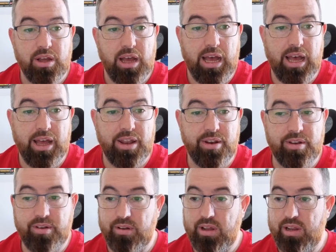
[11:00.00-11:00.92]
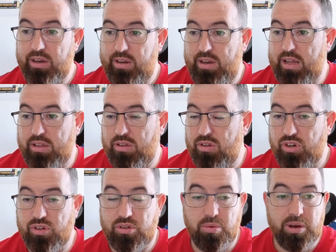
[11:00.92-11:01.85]
and that's
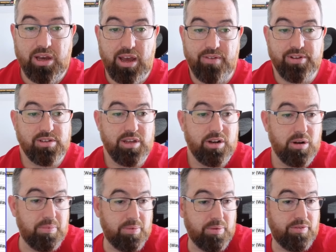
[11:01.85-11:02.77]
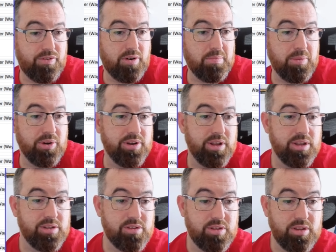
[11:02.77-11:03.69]
just the way I have it set up. For
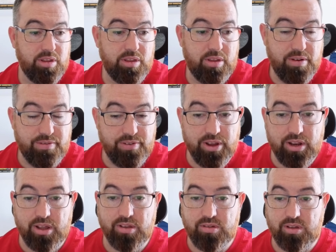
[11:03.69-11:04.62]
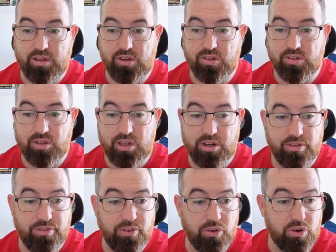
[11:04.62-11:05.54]
Mondays to Fridays, you can see there's
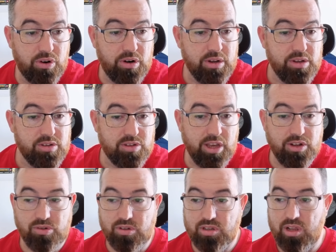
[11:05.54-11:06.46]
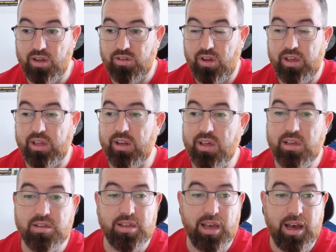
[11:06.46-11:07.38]
4 scheduled slots. I can
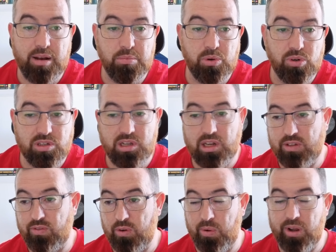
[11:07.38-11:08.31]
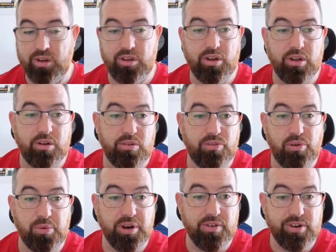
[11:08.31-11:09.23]
easily add more slots if I wanted to for
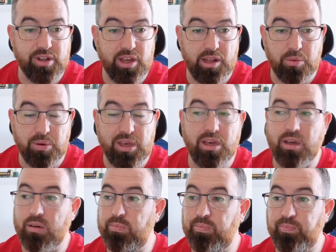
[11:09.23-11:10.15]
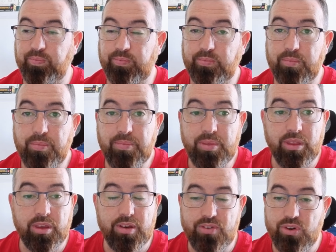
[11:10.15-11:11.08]
whatever day of the week.
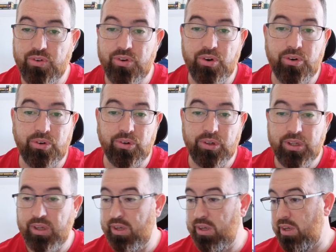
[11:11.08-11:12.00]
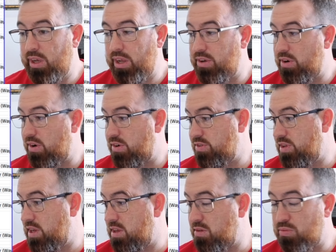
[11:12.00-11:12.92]
If you know a
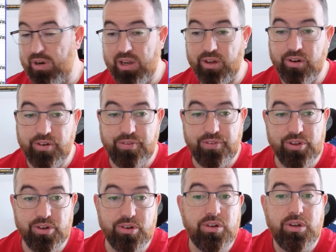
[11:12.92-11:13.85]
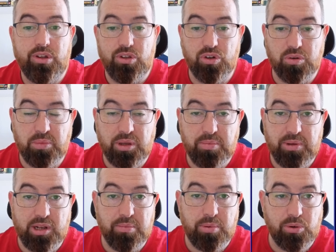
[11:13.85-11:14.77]
Thursday is really good for you, you might be
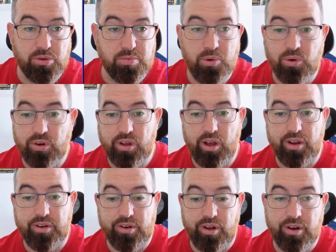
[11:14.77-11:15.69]
able to post more content on a